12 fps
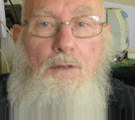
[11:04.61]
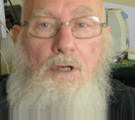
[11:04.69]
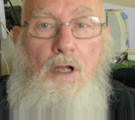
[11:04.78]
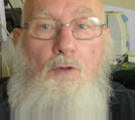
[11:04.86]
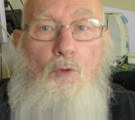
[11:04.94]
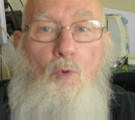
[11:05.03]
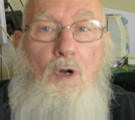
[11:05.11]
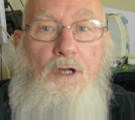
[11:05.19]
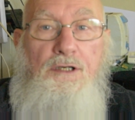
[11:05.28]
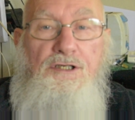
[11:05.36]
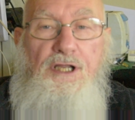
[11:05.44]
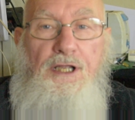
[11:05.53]
Now the
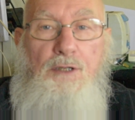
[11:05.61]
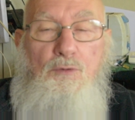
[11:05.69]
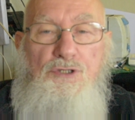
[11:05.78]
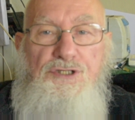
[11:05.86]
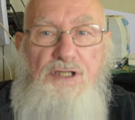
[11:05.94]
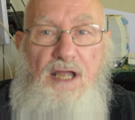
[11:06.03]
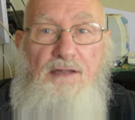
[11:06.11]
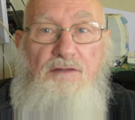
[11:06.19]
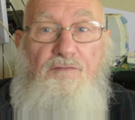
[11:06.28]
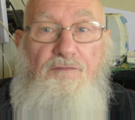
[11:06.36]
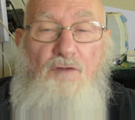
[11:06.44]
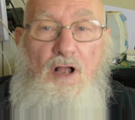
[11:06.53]
water tank was at
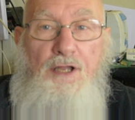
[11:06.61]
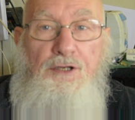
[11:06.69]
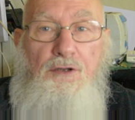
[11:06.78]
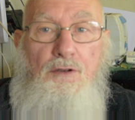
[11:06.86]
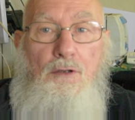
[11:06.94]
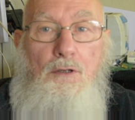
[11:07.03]
the front,